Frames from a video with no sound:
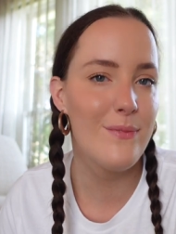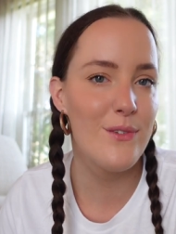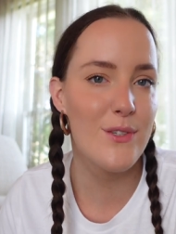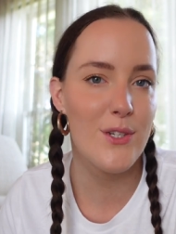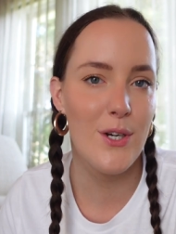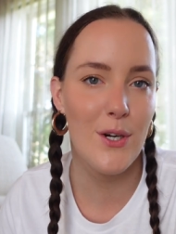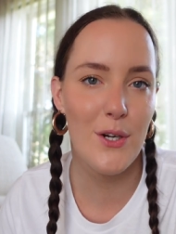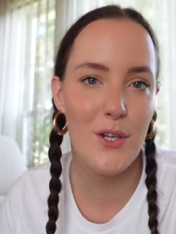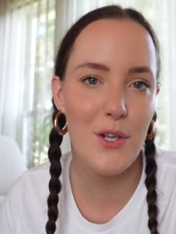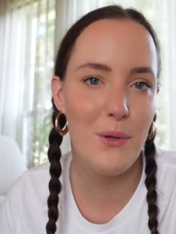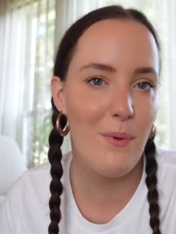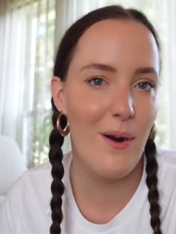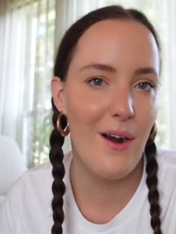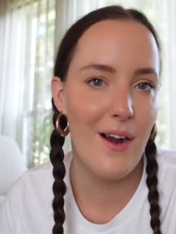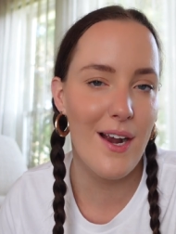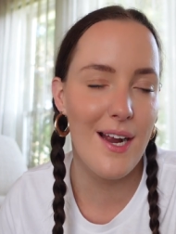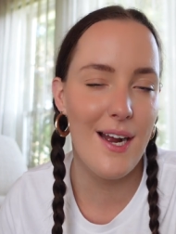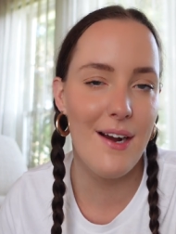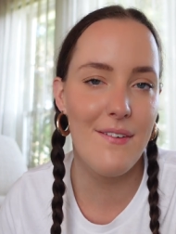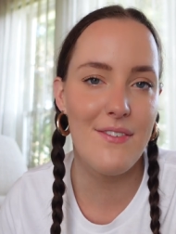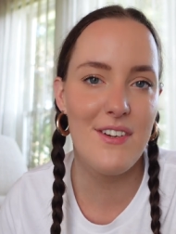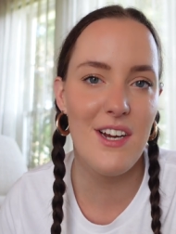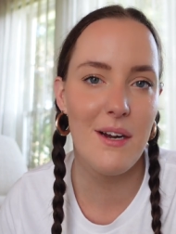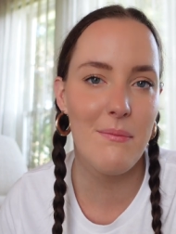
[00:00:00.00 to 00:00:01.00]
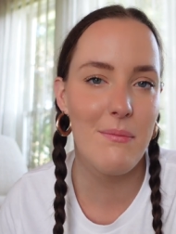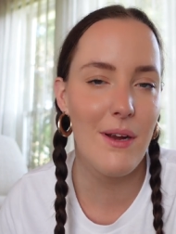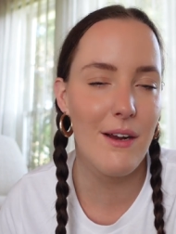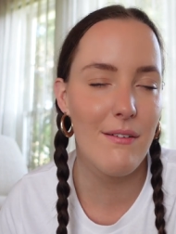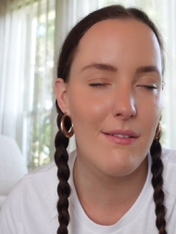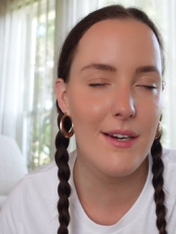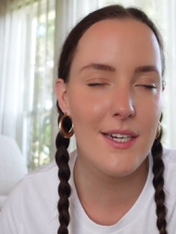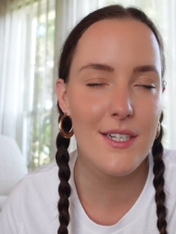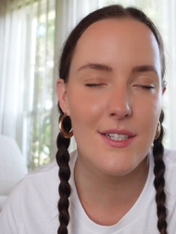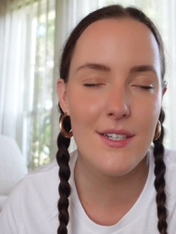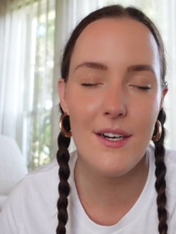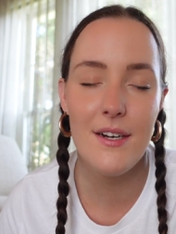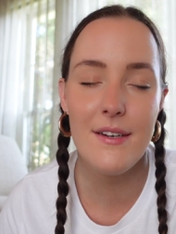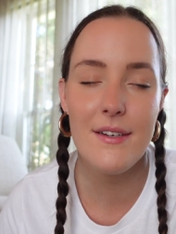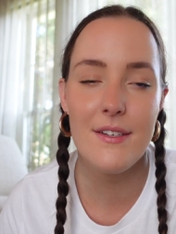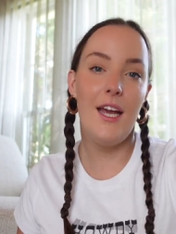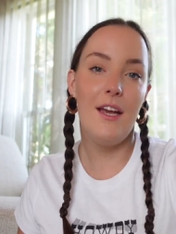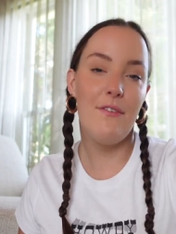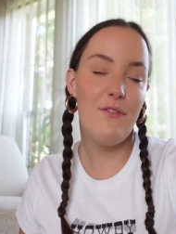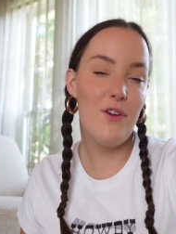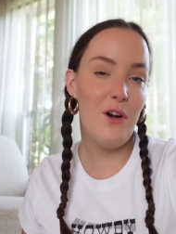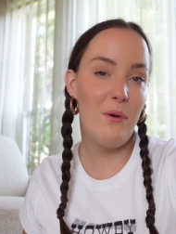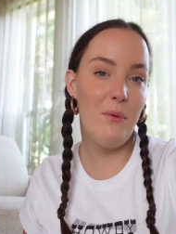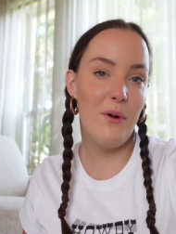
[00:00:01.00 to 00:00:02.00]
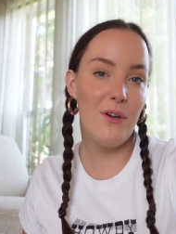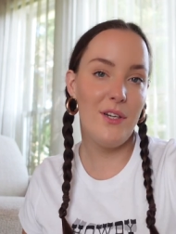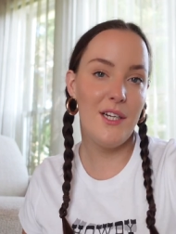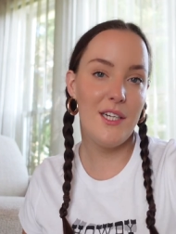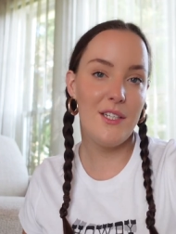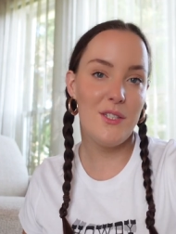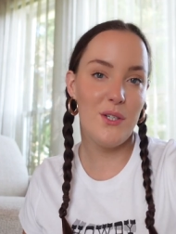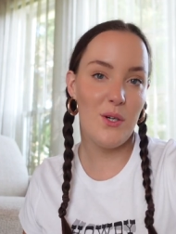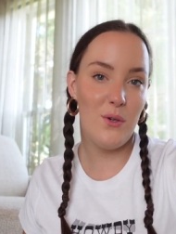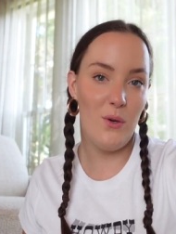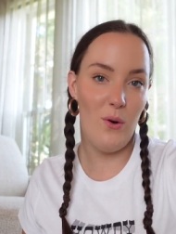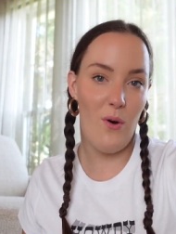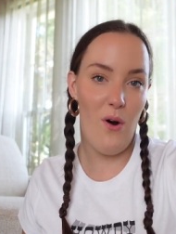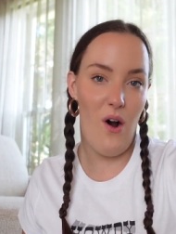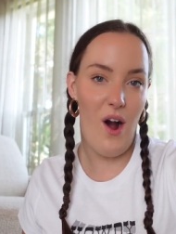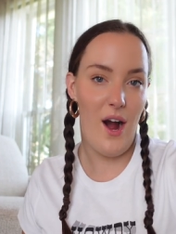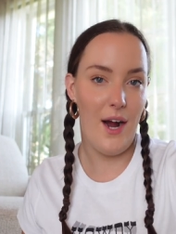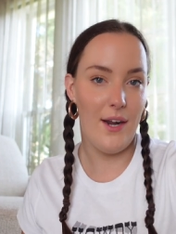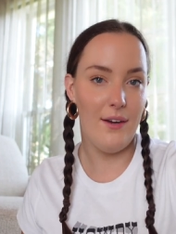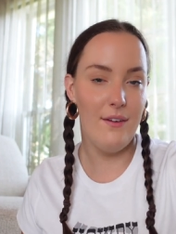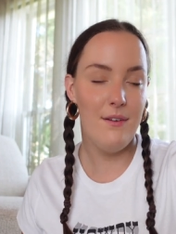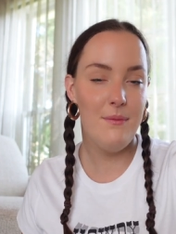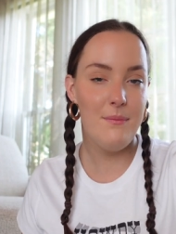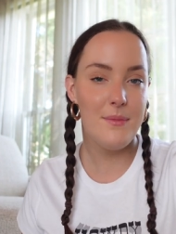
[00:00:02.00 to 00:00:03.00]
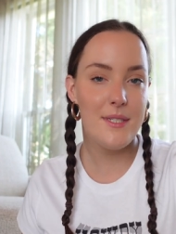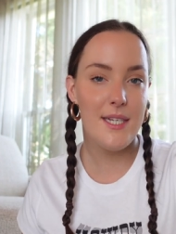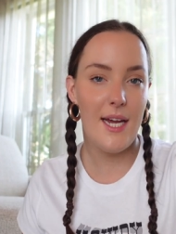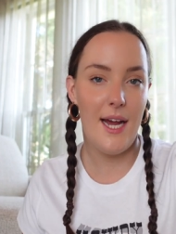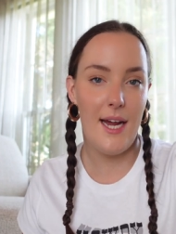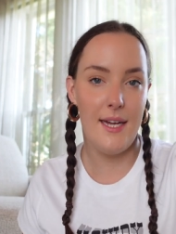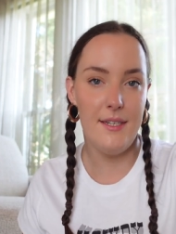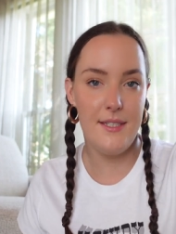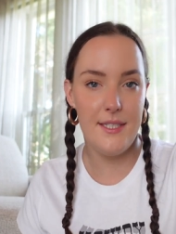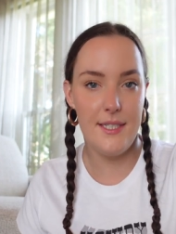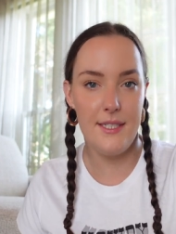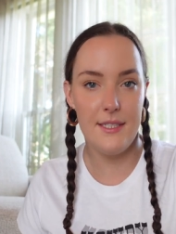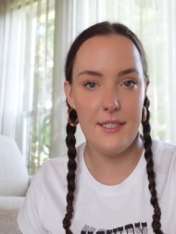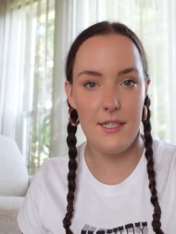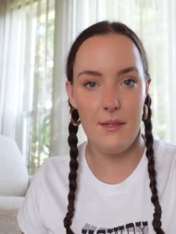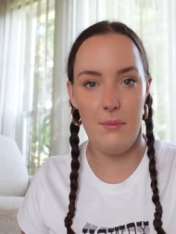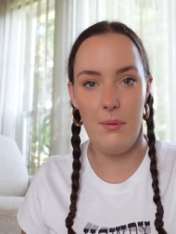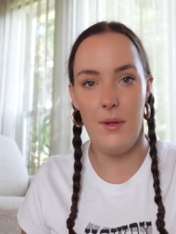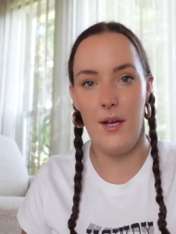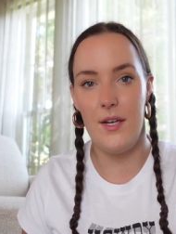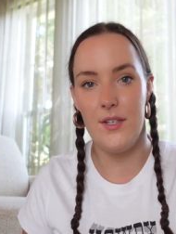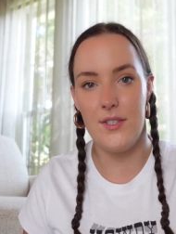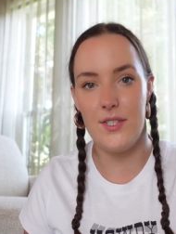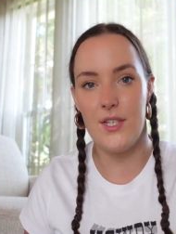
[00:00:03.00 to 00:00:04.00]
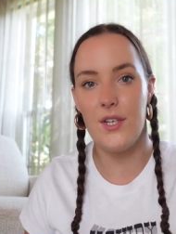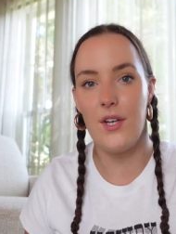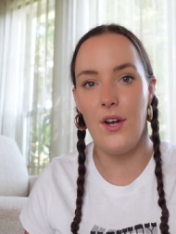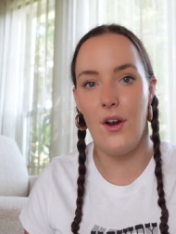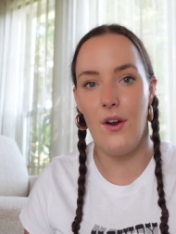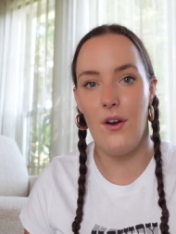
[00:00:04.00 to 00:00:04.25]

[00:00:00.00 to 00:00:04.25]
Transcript: Don't you worry, I've done my research. If you're wanting to core items, Etsy is the place to go.